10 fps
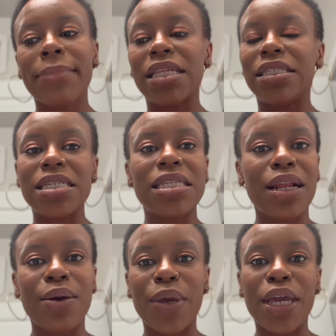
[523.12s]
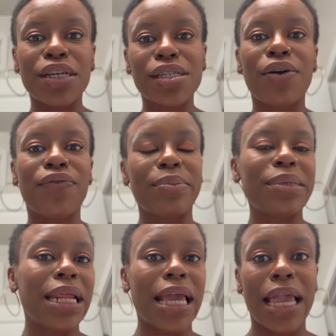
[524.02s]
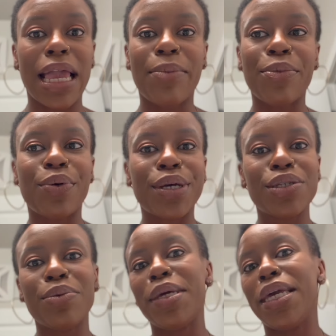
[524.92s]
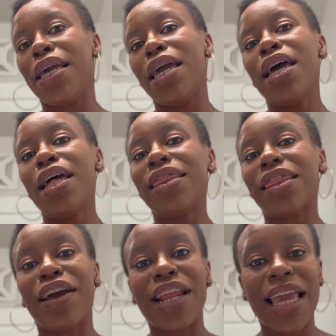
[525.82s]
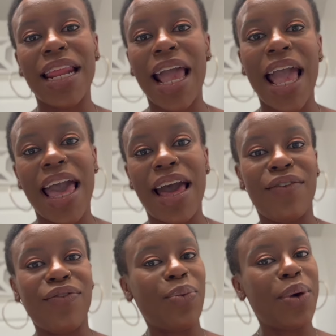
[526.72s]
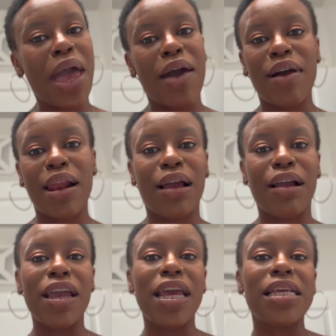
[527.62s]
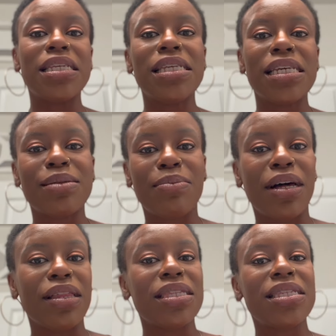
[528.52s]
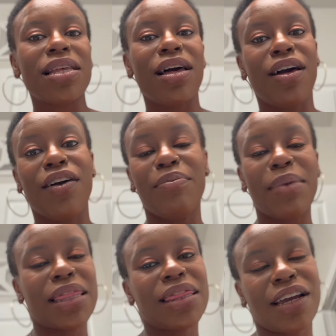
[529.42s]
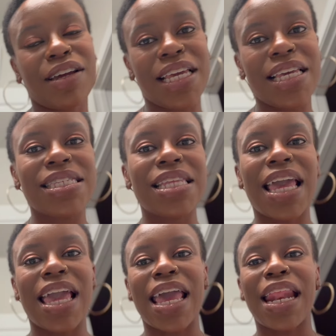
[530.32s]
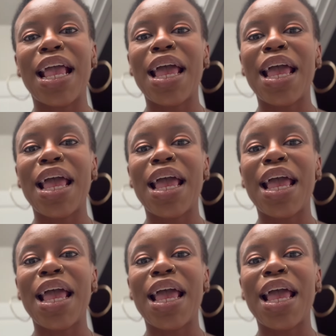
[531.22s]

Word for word: just in a week or so from today, I'm going to be 30 and a half. What have I learned in the 6 months of my 30s, and